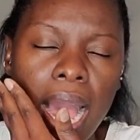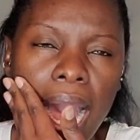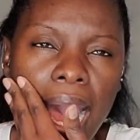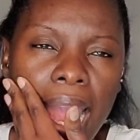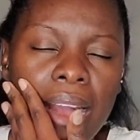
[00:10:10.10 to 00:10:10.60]

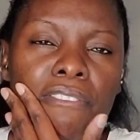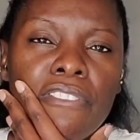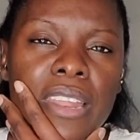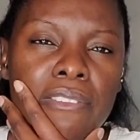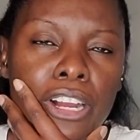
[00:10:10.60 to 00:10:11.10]
I have
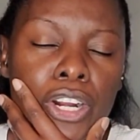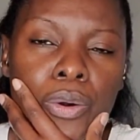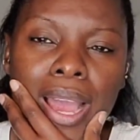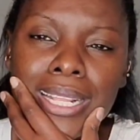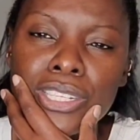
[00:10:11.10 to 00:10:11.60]
never
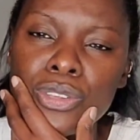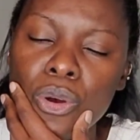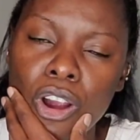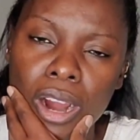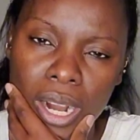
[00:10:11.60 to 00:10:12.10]
cried so
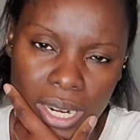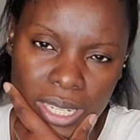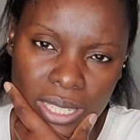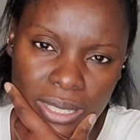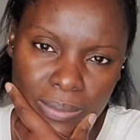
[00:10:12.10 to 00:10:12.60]
hard.
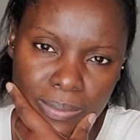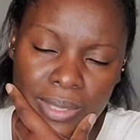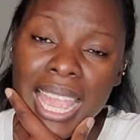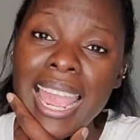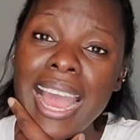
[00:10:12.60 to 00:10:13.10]

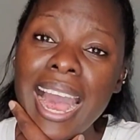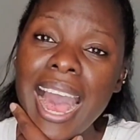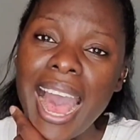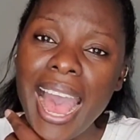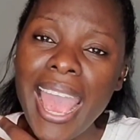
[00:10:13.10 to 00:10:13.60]

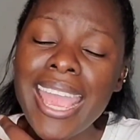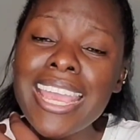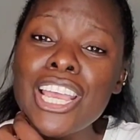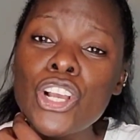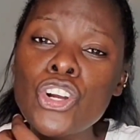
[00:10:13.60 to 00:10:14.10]
I
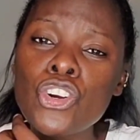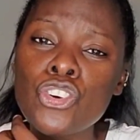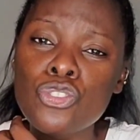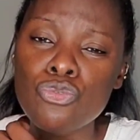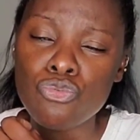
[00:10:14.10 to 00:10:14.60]

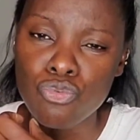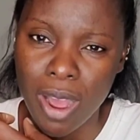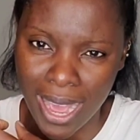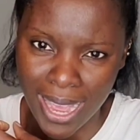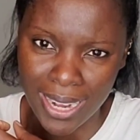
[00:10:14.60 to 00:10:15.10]

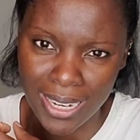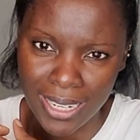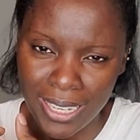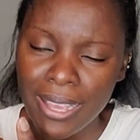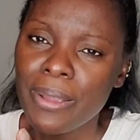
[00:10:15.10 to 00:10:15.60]
cried.
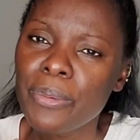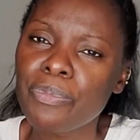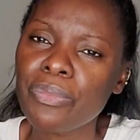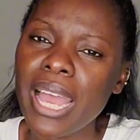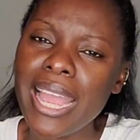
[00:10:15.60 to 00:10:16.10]

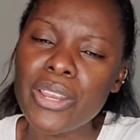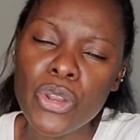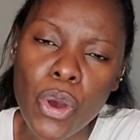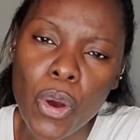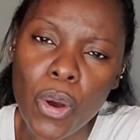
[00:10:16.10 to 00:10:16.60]
I
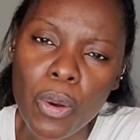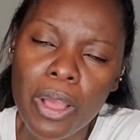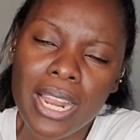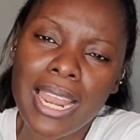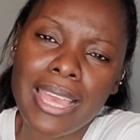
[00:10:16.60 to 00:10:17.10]
know,
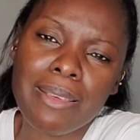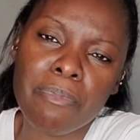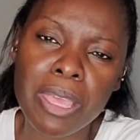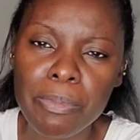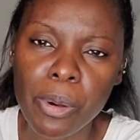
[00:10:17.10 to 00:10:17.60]
like,
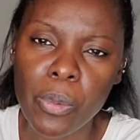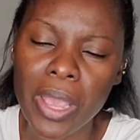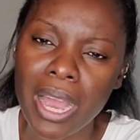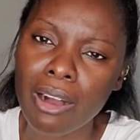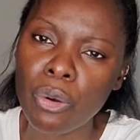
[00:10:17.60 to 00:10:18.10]
people
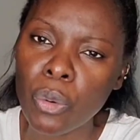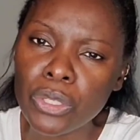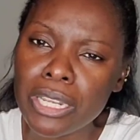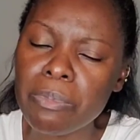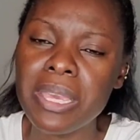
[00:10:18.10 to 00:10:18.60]
were
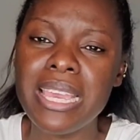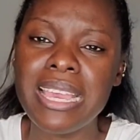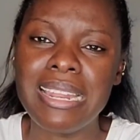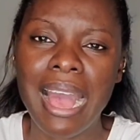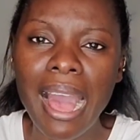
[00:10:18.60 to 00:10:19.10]
holding me
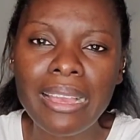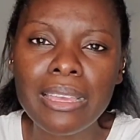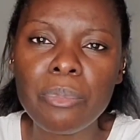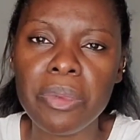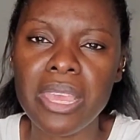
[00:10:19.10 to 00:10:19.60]
and
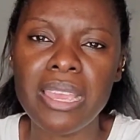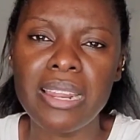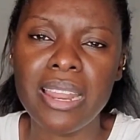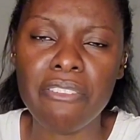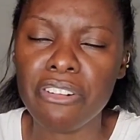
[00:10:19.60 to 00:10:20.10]
hugging me
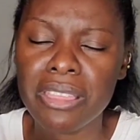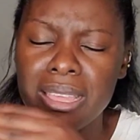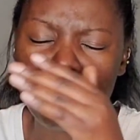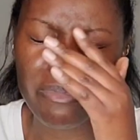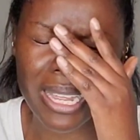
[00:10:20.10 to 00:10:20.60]
and
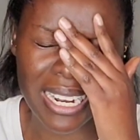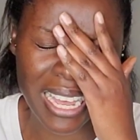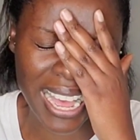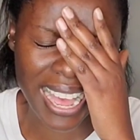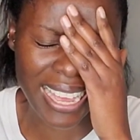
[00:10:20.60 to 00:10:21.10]
everything, but
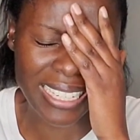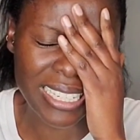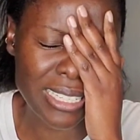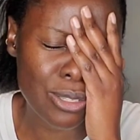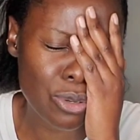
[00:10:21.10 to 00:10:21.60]
I
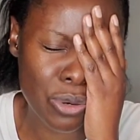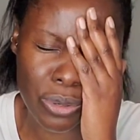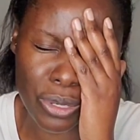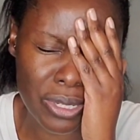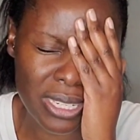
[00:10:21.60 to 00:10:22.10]
just
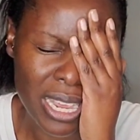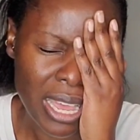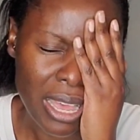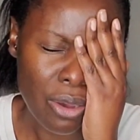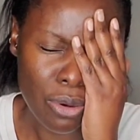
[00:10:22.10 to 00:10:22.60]
couldn't
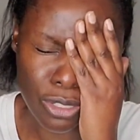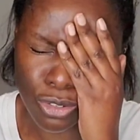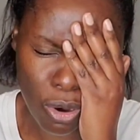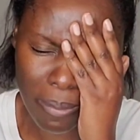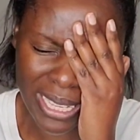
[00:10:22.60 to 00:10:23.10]

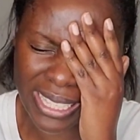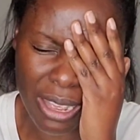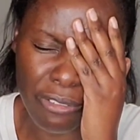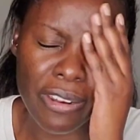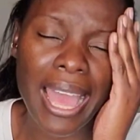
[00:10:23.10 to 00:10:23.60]
control
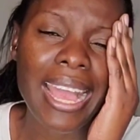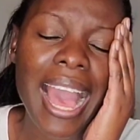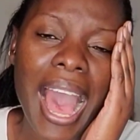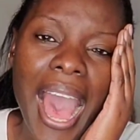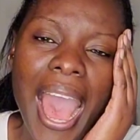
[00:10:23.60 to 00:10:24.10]
myself. Like,
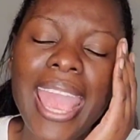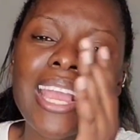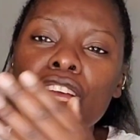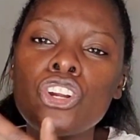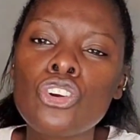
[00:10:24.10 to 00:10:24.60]
I
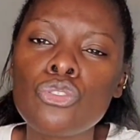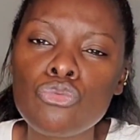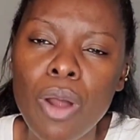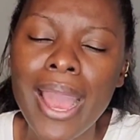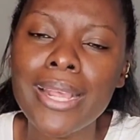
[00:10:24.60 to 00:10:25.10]

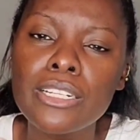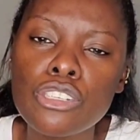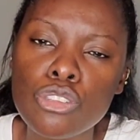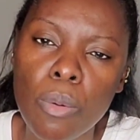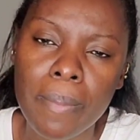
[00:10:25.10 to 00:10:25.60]
cried
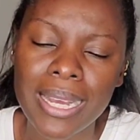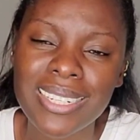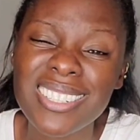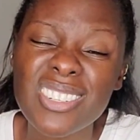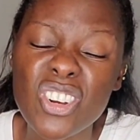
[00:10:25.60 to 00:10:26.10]
so
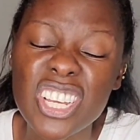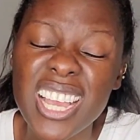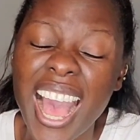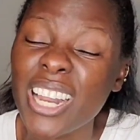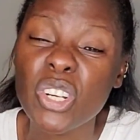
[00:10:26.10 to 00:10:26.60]
much
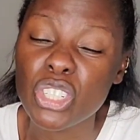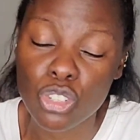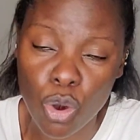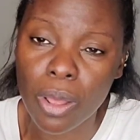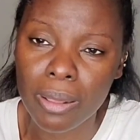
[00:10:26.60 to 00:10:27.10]

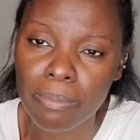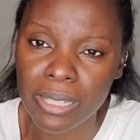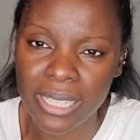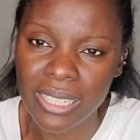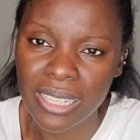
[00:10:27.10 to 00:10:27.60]

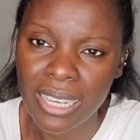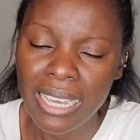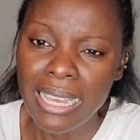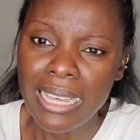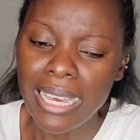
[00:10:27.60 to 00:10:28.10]
uncontrollably.
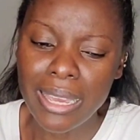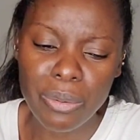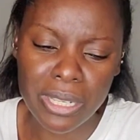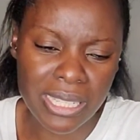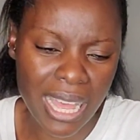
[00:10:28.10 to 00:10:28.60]
It
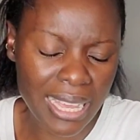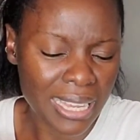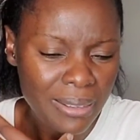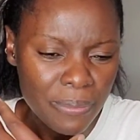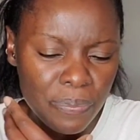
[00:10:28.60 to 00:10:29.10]
was
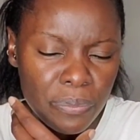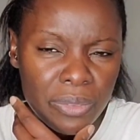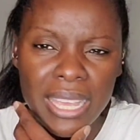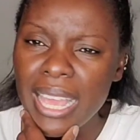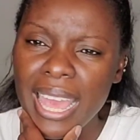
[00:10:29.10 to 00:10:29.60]
like,
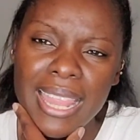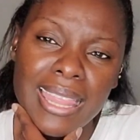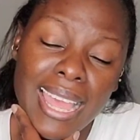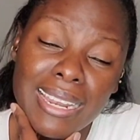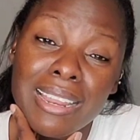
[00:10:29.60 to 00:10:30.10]

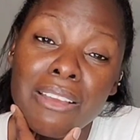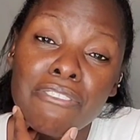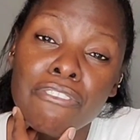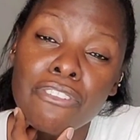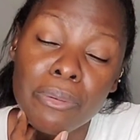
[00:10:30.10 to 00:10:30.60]
and then
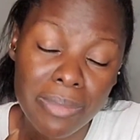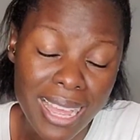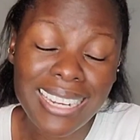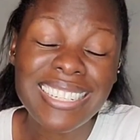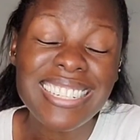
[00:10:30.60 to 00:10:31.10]
from
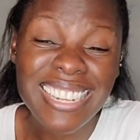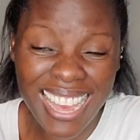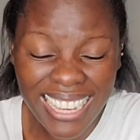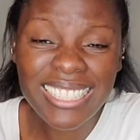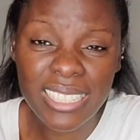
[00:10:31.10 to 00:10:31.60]
that
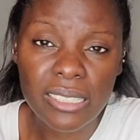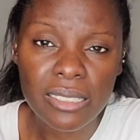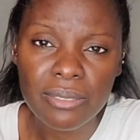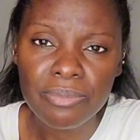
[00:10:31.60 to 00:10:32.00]
night,